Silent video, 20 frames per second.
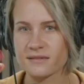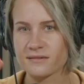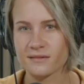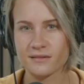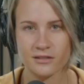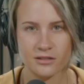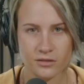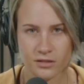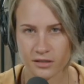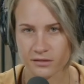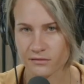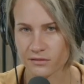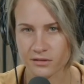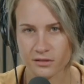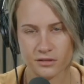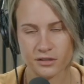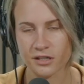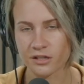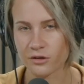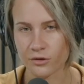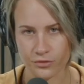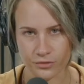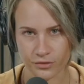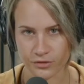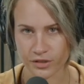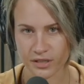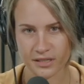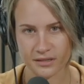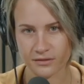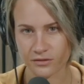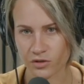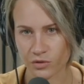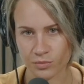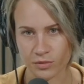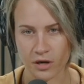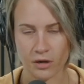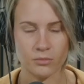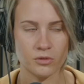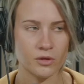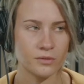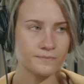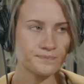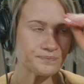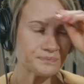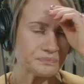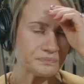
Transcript: you can go through it, no problem.